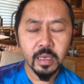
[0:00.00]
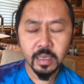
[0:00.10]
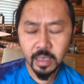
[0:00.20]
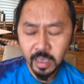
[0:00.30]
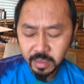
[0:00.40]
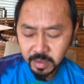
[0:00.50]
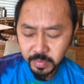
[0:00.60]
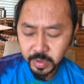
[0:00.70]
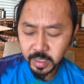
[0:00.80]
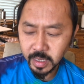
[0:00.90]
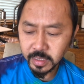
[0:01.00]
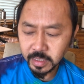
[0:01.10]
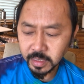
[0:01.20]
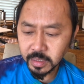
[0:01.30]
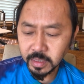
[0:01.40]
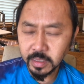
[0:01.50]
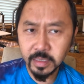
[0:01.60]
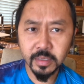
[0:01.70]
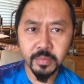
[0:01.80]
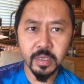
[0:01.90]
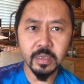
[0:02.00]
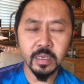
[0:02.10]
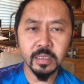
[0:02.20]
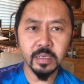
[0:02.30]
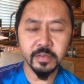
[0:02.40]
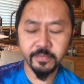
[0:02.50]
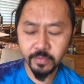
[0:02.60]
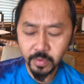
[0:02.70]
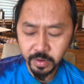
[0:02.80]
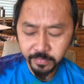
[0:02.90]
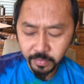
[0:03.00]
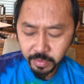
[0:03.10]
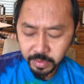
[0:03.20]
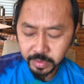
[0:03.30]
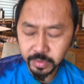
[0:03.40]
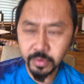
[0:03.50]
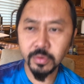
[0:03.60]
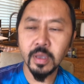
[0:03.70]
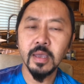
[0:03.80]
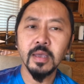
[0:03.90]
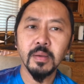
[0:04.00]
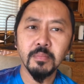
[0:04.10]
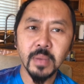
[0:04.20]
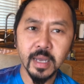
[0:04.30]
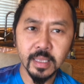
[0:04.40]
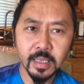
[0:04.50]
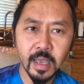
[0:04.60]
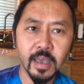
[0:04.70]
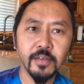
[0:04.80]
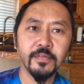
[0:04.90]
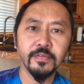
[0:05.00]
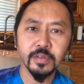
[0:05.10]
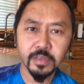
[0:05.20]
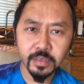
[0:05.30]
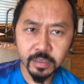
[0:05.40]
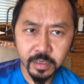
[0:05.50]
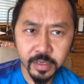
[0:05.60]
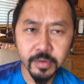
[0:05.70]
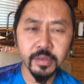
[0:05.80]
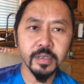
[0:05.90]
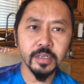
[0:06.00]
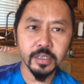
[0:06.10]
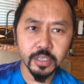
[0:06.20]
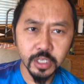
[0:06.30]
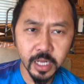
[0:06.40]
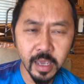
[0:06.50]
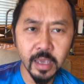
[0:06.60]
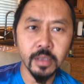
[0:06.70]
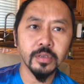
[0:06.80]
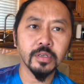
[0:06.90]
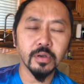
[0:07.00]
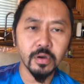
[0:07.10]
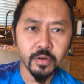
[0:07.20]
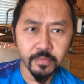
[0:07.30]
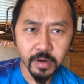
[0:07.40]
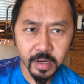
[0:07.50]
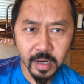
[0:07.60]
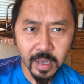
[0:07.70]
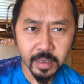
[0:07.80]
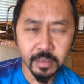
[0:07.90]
Anthony Bourdain says, listen to me. He says, 44 years old, my life literally changed overnight.